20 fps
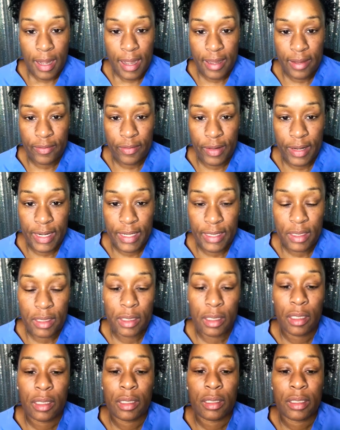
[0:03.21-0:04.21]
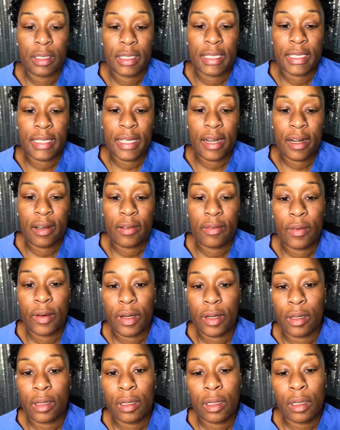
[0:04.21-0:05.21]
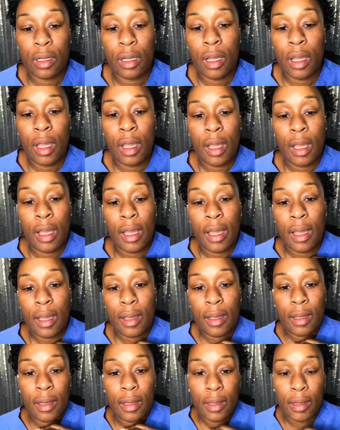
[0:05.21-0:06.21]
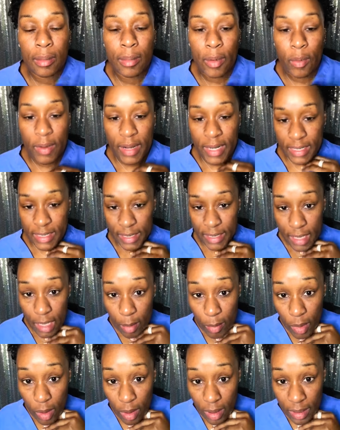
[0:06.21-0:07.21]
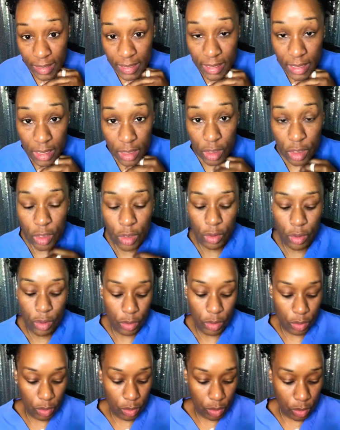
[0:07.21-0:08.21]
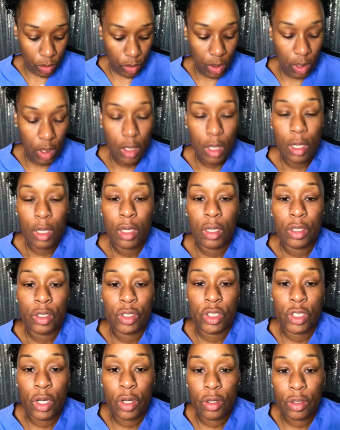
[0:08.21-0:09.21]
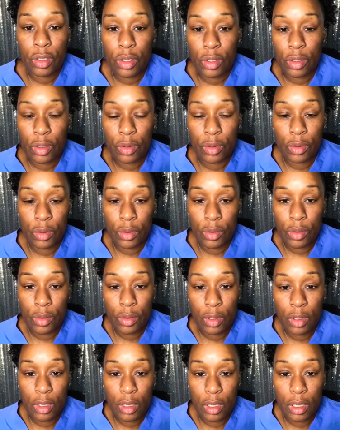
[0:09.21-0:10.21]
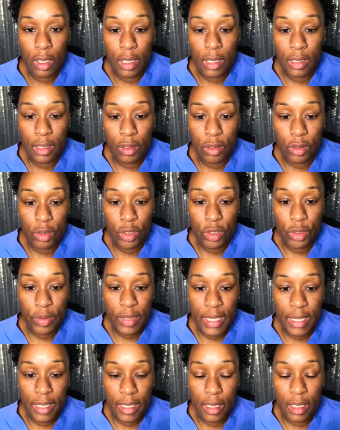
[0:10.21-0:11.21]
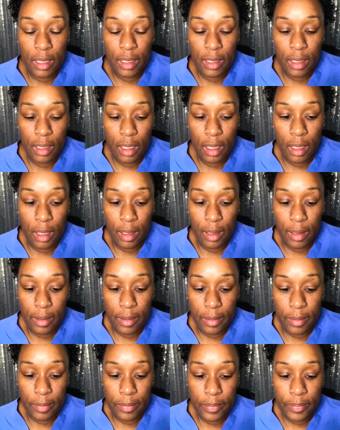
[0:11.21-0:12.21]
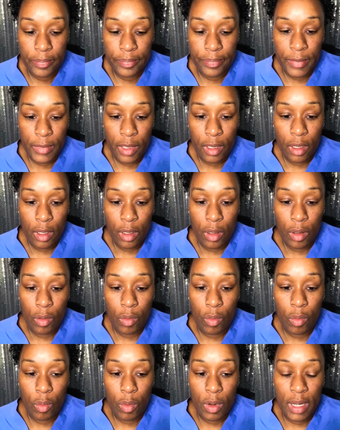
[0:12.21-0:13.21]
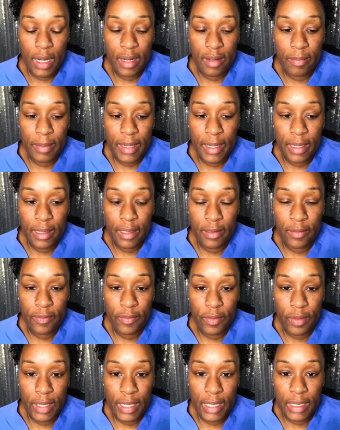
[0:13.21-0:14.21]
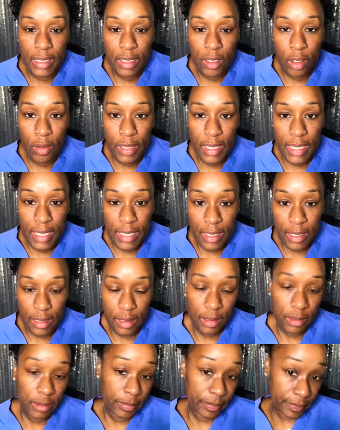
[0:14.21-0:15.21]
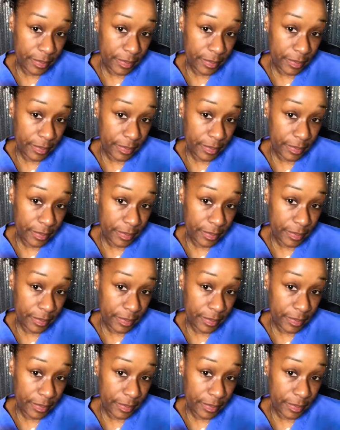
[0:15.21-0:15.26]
Hi friends, just got off work. I wanted to come on to show you a little trick. One of my good friends, Konia,